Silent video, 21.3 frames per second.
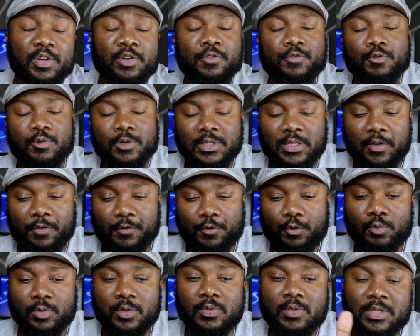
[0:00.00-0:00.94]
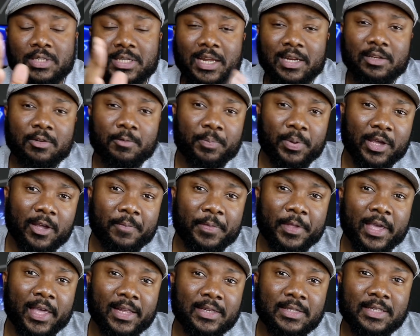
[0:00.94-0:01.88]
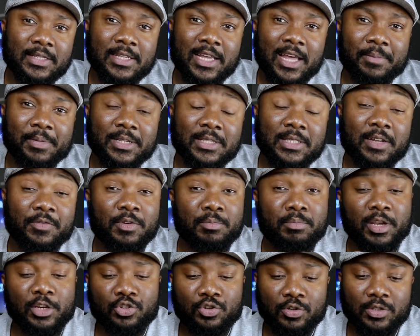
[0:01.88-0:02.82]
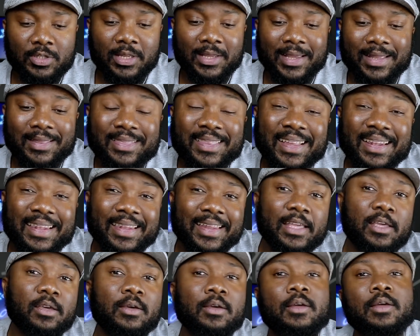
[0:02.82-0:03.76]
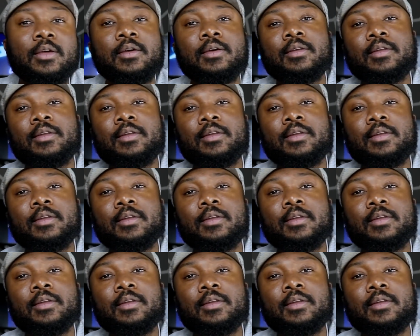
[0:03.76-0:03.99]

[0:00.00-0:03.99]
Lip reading: And of course, if you do decide to pick up the Galaxy Tab S7, make sure to hit the link